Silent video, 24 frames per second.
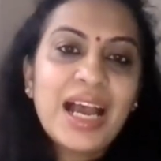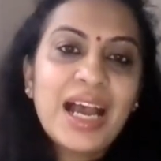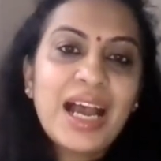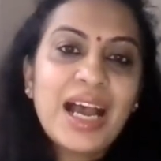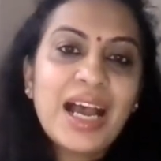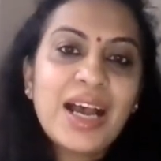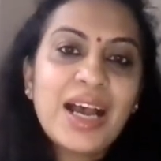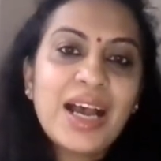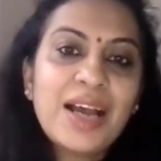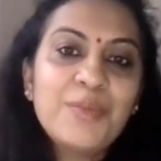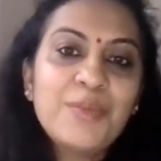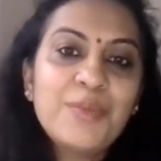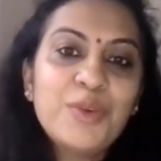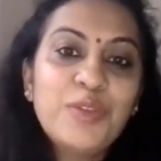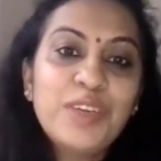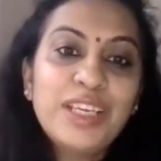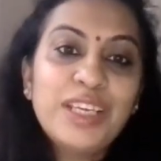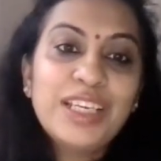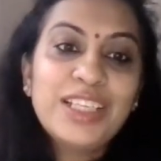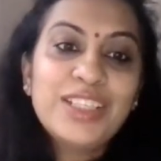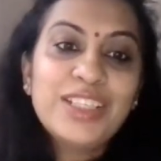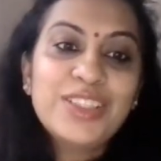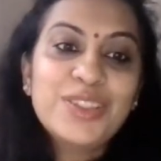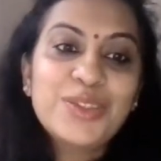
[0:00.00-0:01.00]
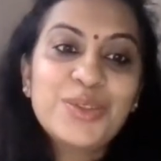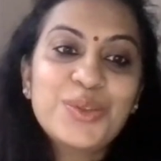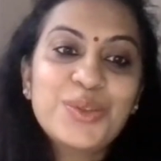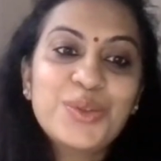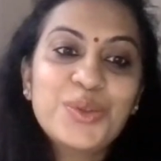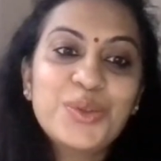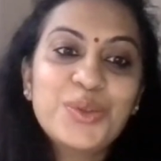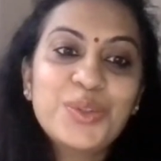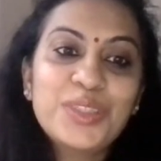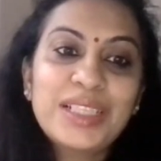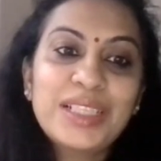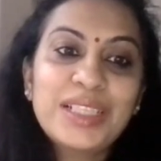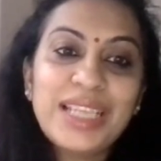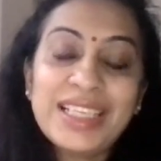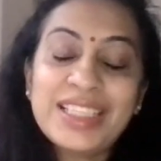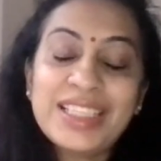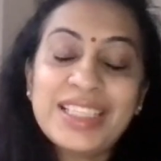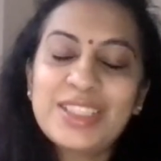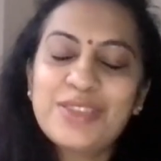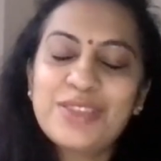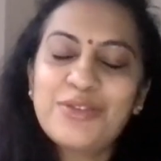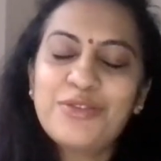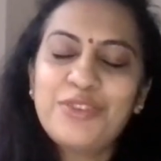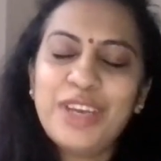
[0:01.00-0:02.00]
Moving into the
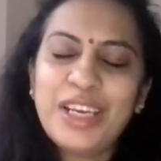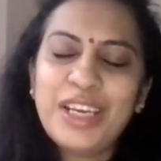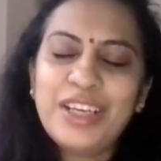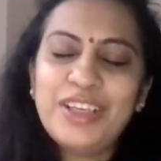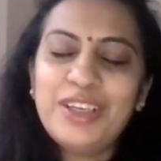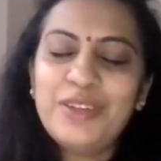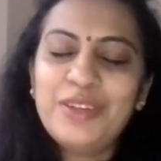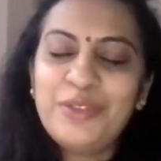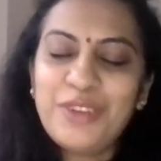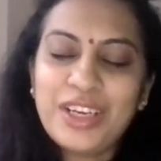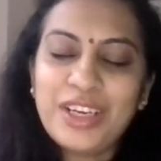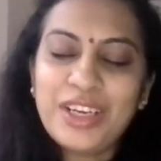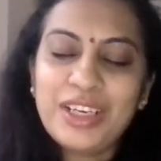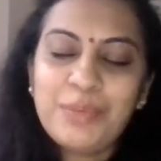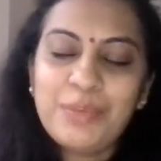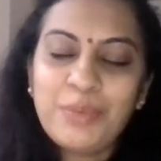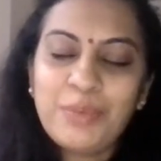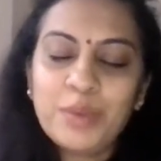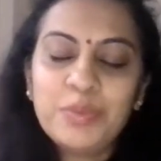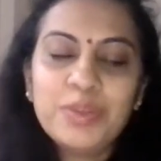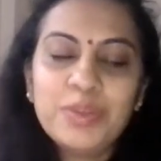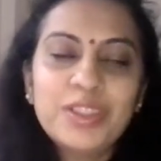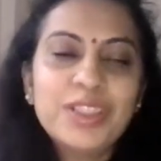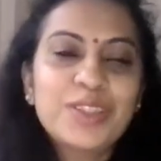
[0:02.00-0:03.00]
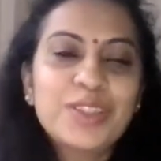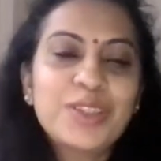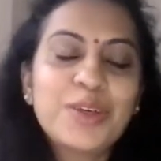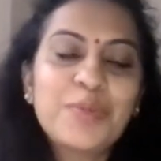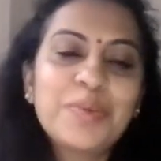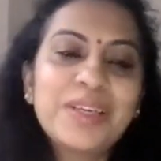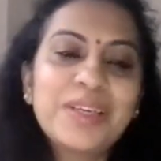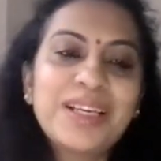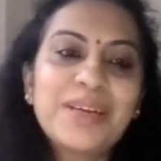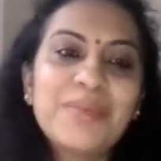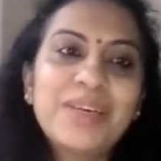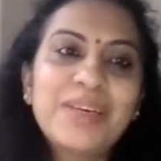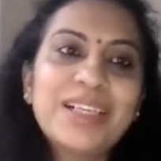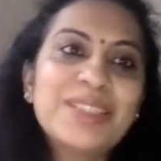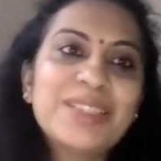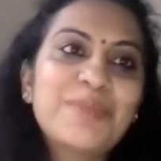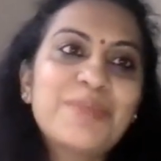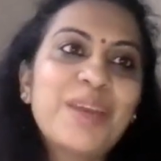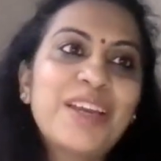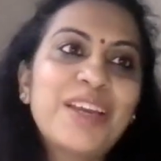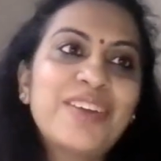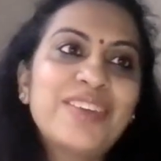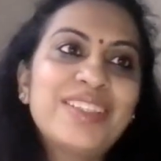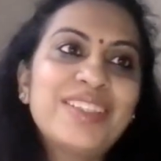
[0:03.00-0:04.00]
next very, very popular topic
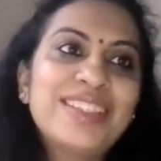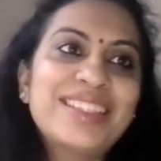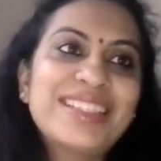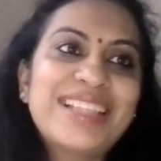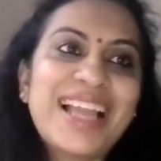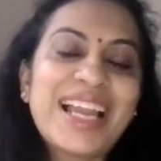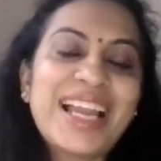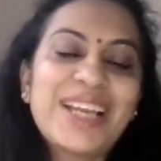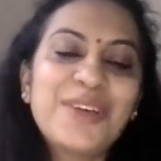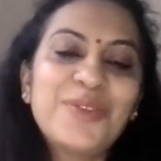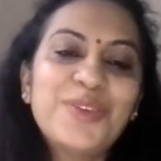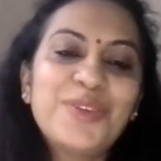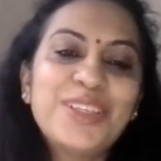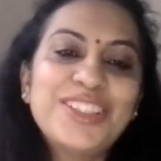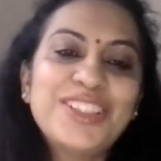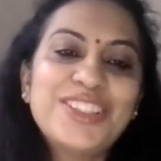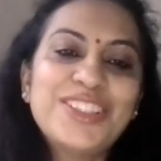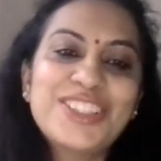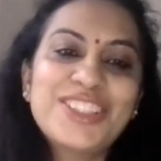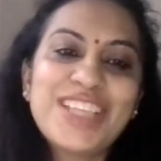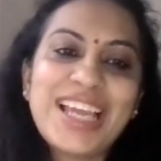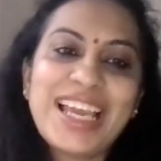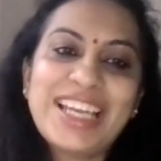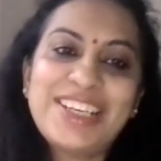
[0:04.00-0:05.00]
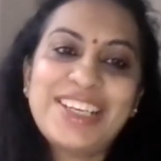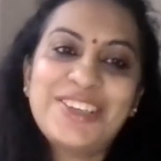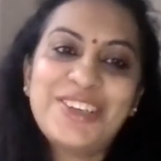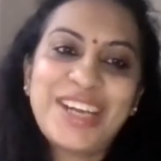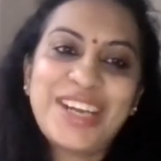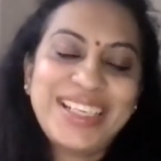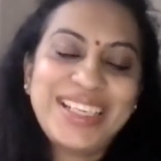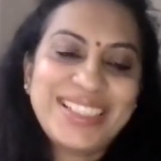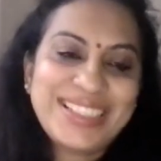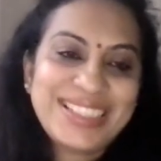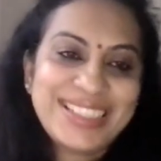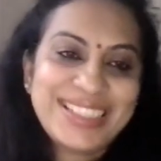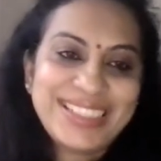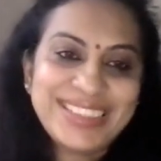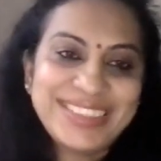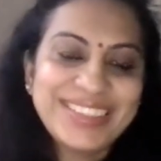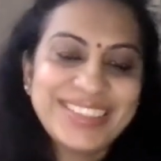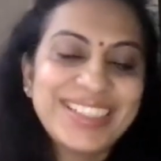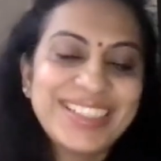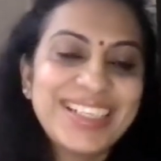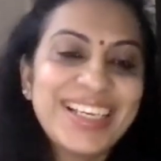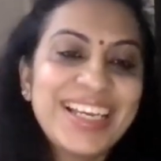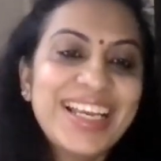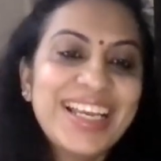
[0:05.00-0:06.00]
amongst parents: language and writing.
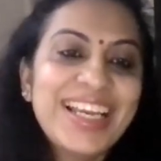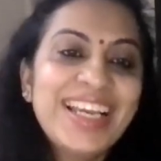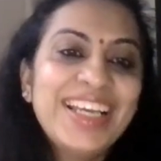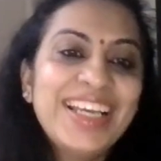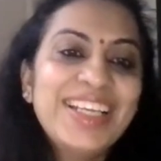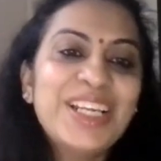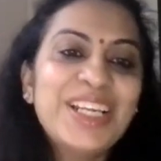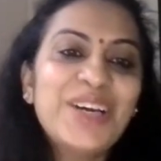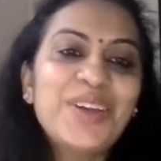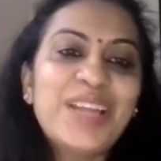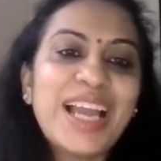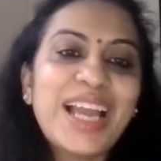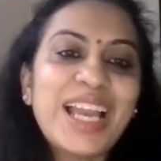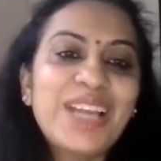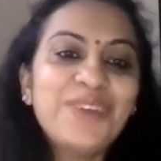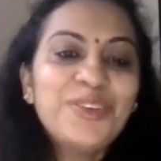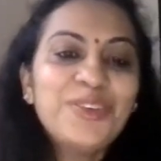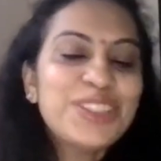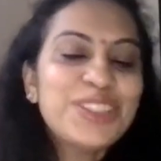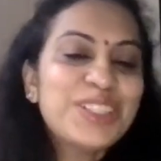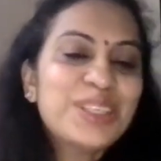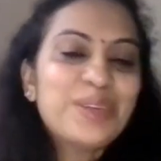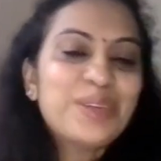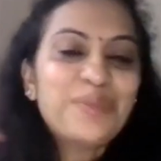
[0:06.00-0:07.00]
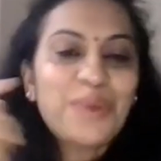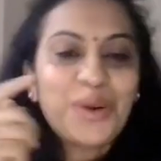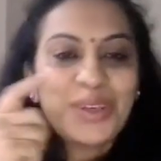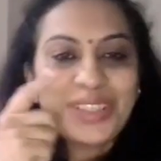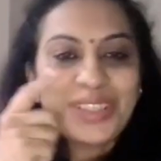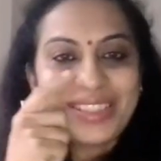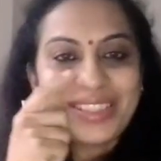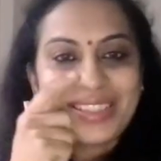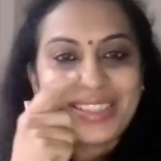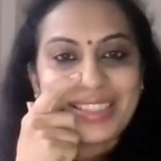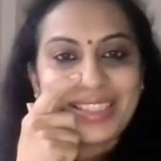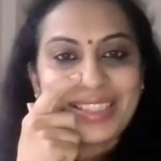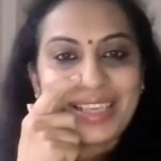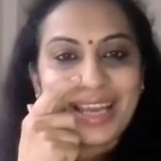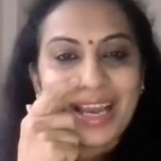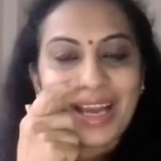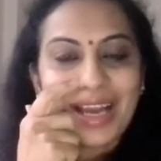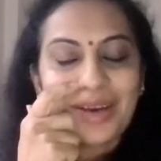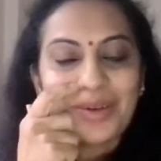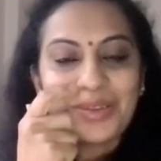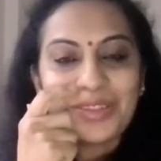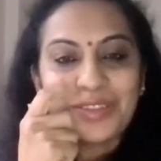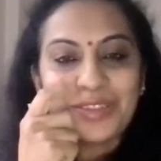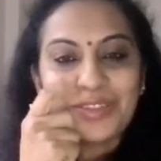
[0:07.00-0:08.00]
Now, language in a Montessori
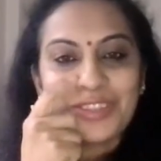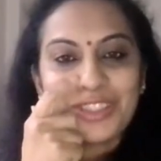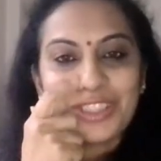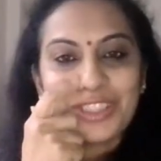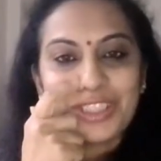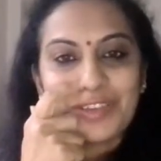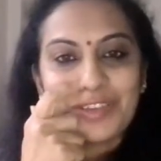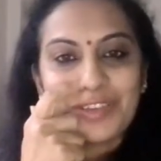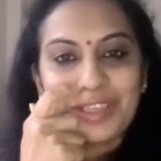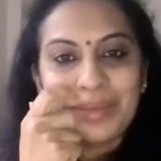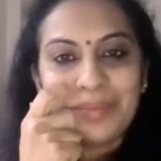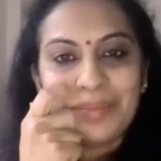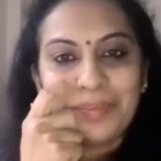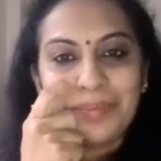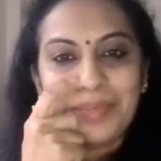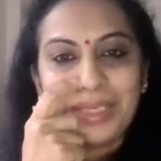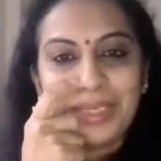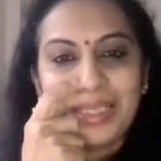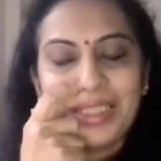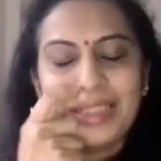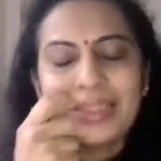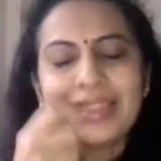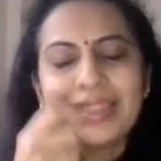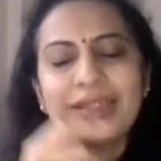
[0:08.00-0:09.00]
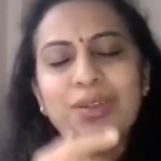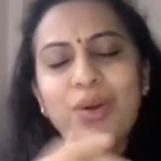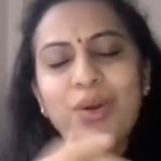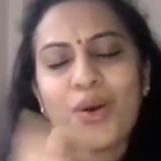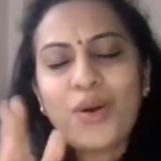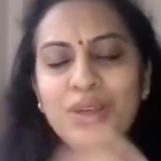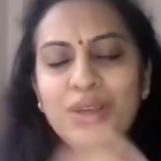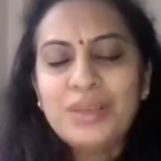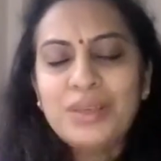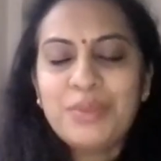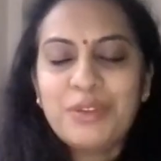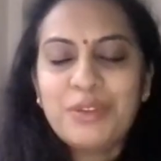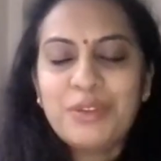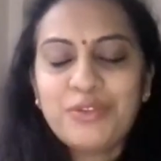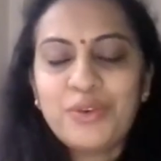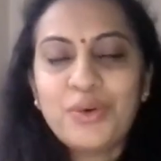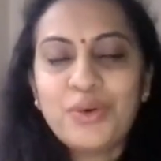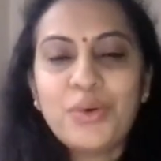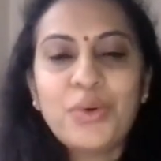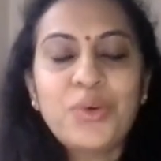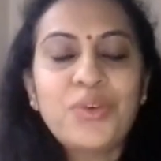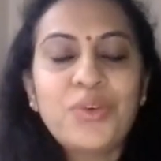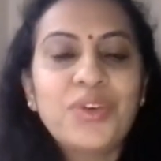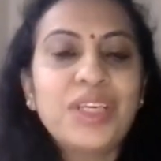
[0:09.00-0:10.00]
house of children begins long
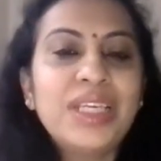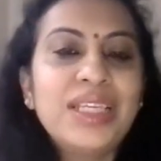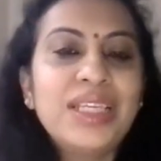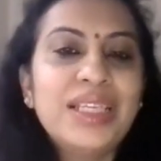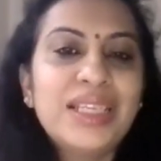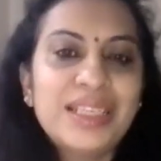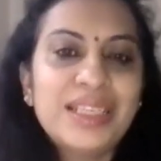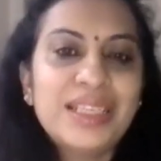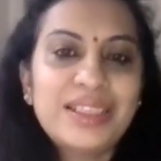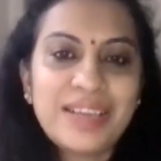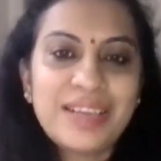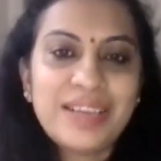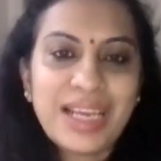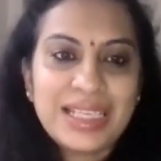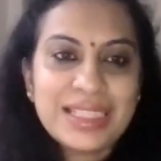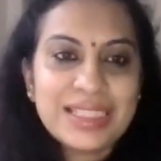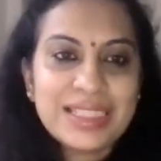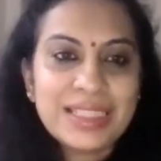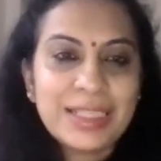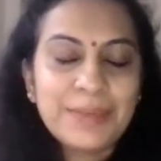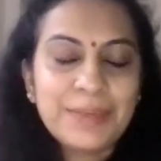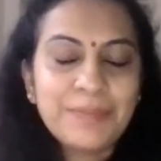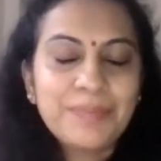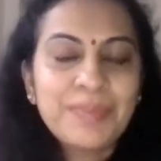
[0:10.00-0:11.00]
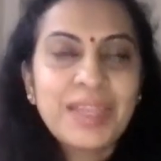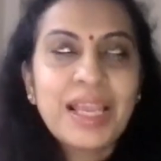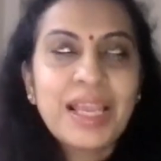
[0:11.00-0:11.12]
before reading and writing.